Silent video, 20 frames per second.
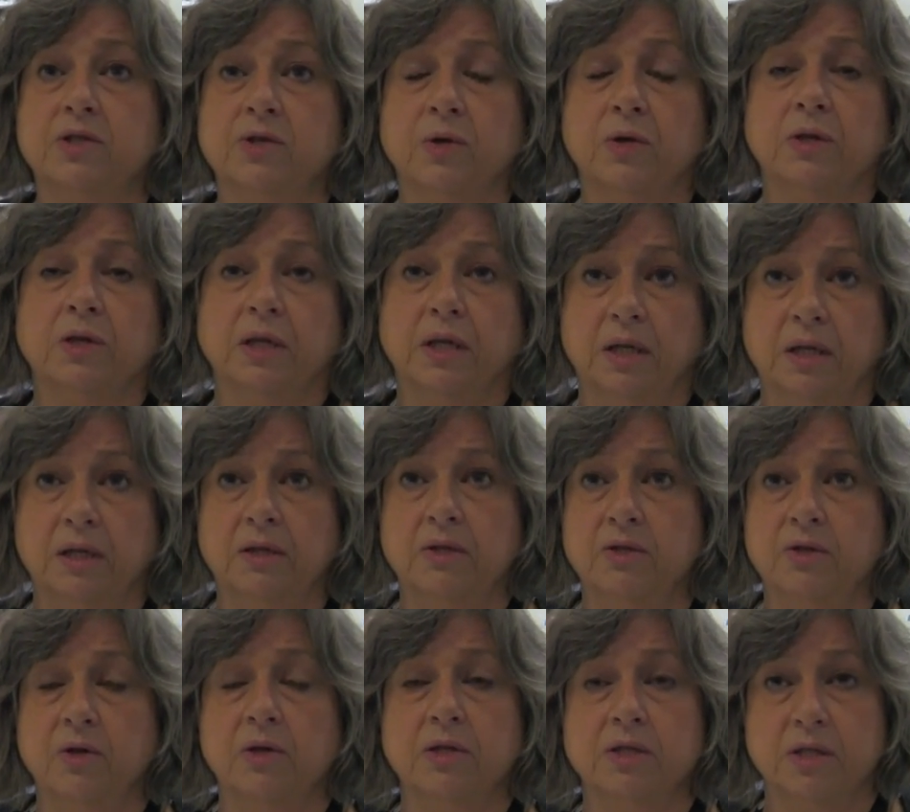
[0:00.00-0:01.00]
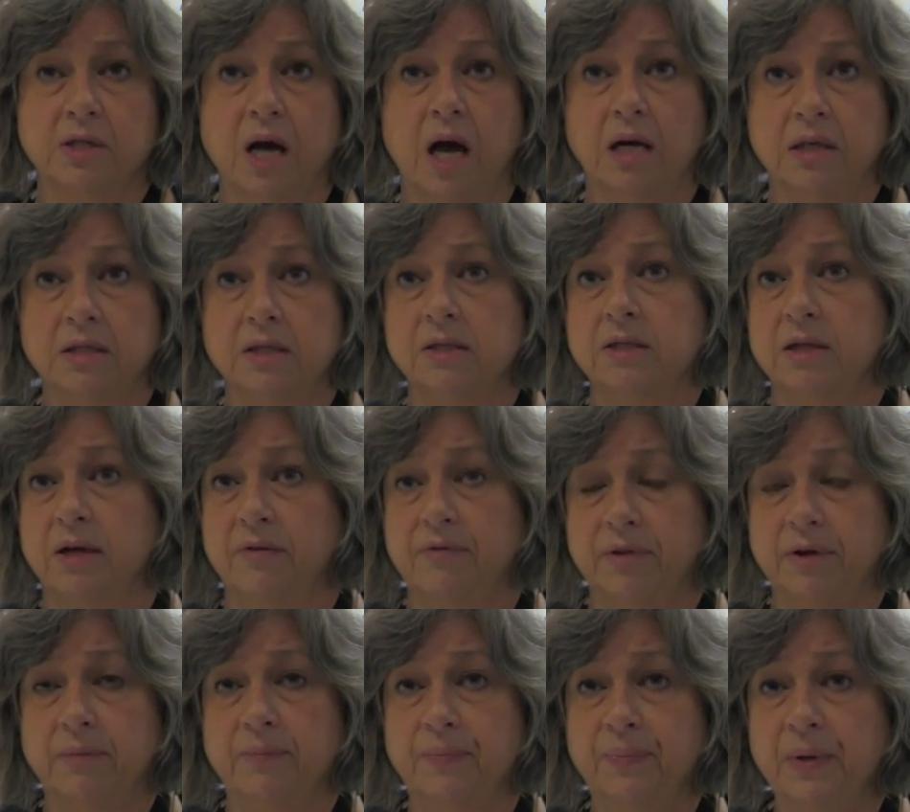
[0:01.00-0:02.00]
certainly certain sizes of
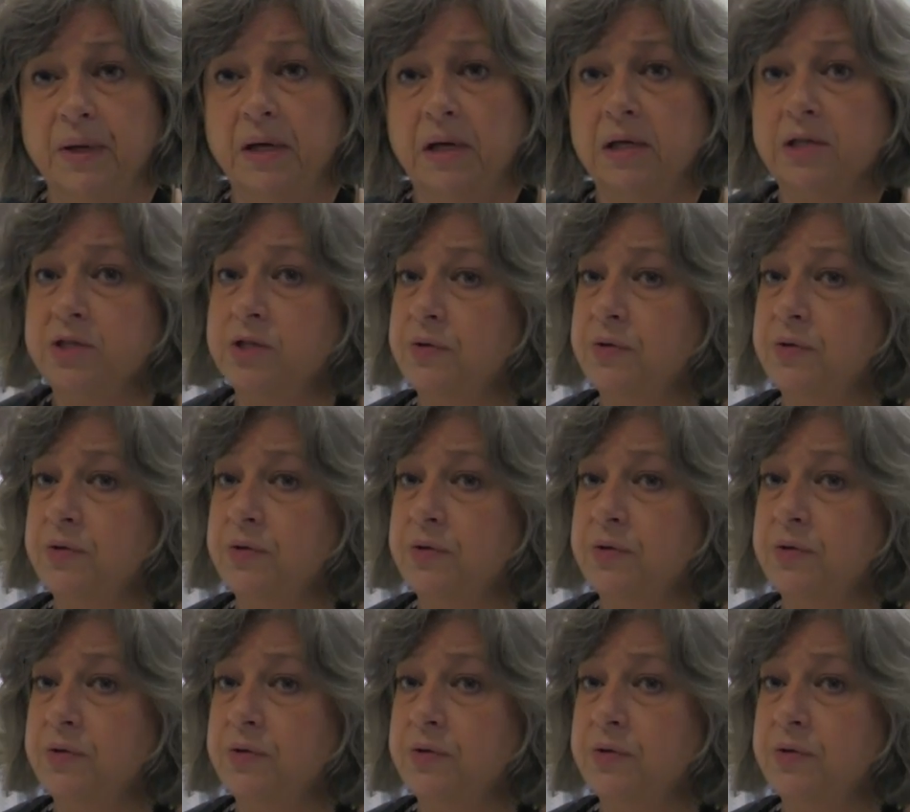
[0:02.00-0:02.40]
them.